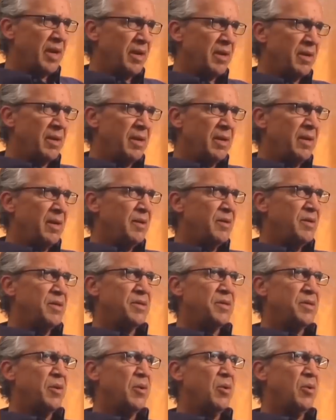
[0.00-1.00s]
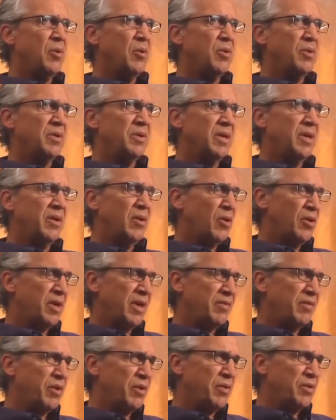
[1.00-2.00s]
And just the whole, you know, all you
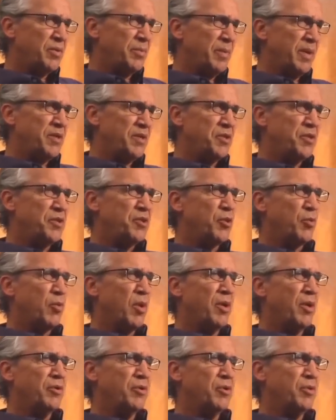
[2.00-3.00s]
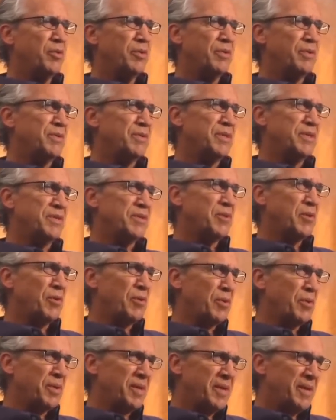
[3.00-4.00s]
have to do is mention Toronto, and there's this
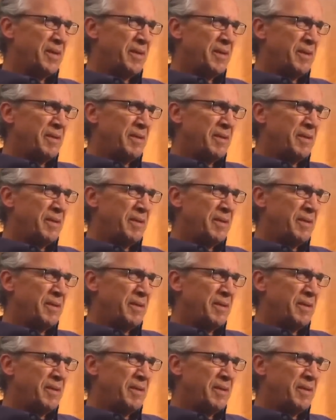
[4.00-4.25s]
whole